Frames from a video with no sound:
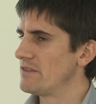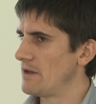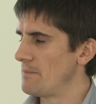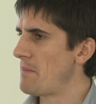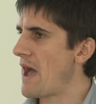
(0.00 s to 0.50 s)

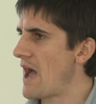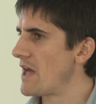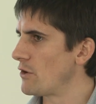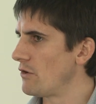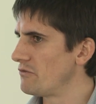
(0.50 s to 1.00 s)
the
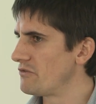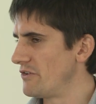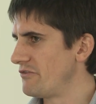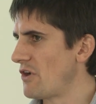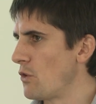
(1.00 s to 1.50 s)
part of
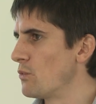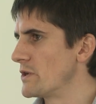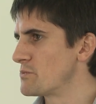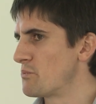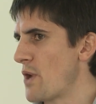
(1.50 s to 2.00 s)
the fault
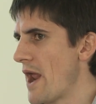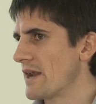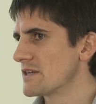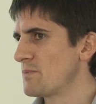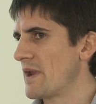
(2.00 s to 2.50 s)
which breaks,